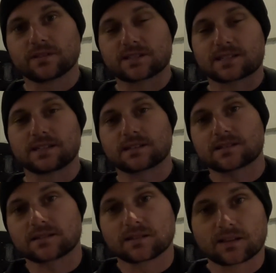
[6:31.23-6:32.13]

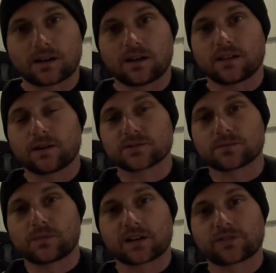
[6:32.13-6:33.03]
sticks. That was
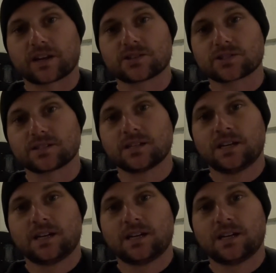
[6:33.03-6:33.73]
a modification.